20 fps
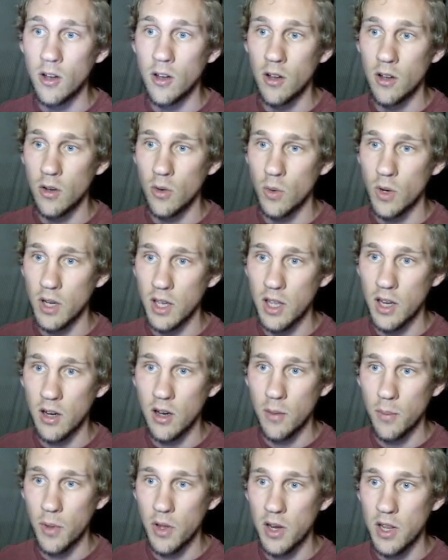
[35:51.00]
when I get it
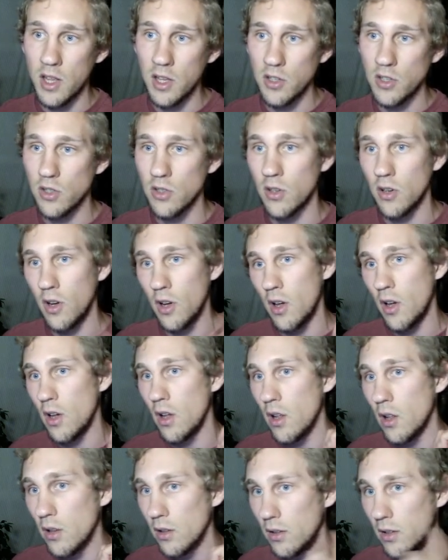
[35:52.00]
up on itch.
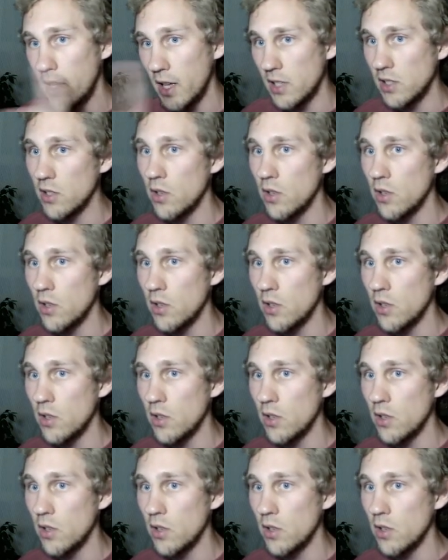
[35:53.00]
Let's